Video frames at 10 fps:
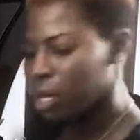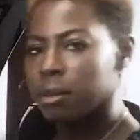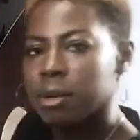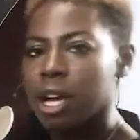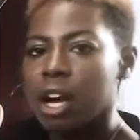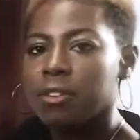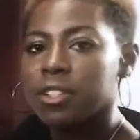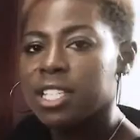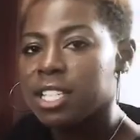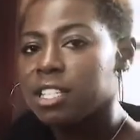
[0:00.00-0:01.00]
about half
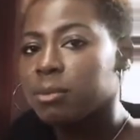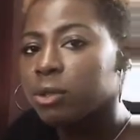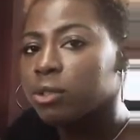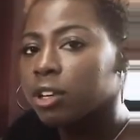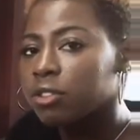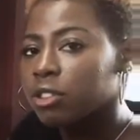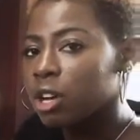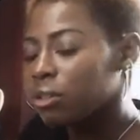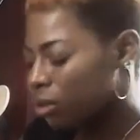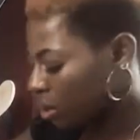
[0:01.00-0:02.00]
a teaspoon of salt.